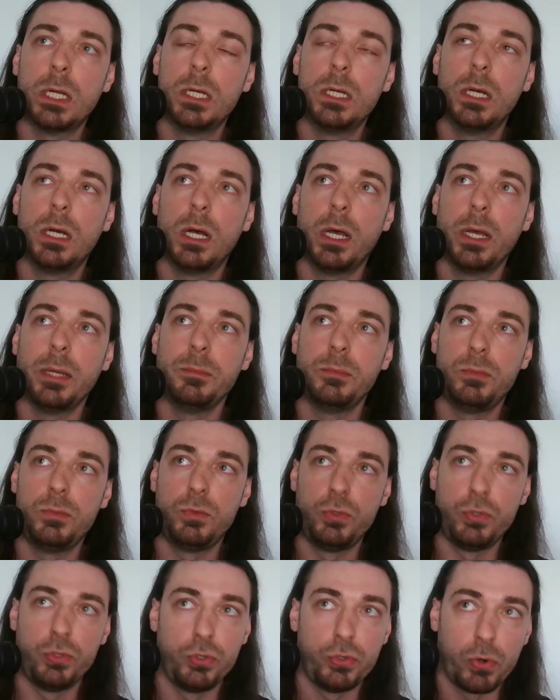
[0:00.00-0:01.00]
I'm
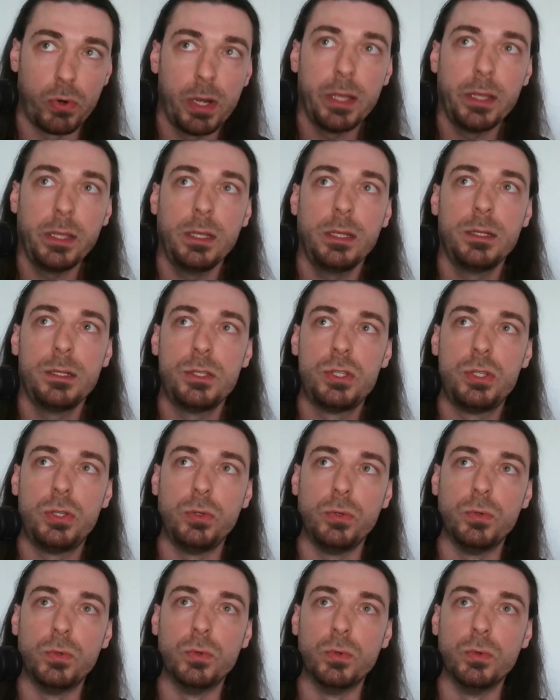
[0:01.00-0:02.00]
trying
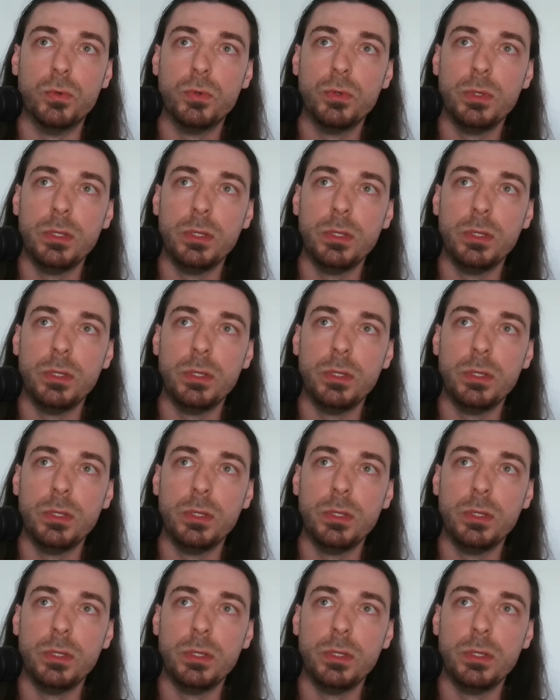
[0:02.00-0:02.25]
to